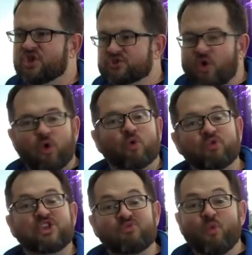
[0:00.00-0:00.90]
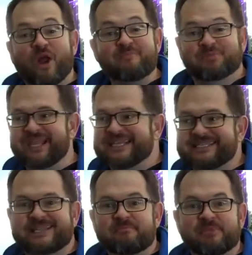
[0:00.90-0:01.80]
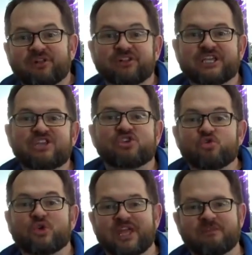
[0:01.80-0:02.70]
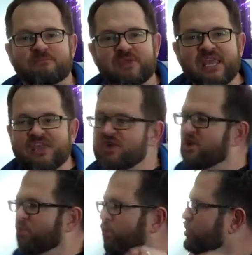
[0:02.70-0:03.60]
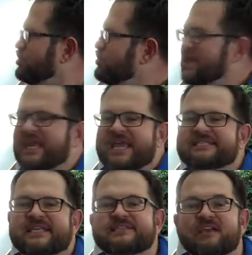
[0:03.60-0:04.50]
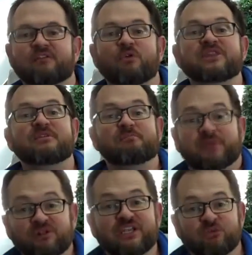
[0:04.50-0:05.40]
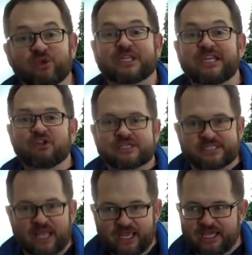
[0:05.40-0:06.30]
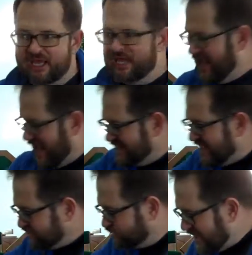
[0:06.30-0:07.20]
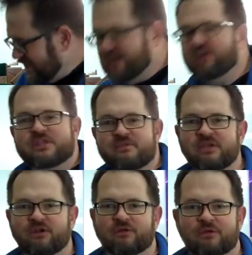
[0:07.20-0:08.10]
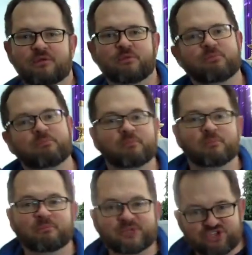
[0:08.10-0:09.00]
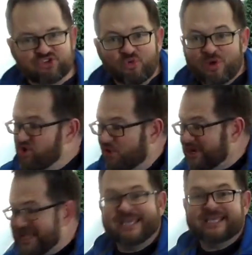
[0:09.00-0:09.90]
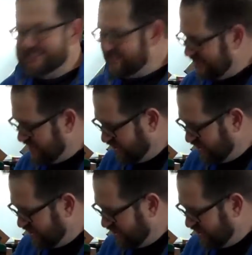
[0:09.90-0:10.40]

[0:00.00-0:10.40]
There's only one place in the building you can be where you get a sense of what the building really looks like, and that's right here in the middle. But you know where nobody is?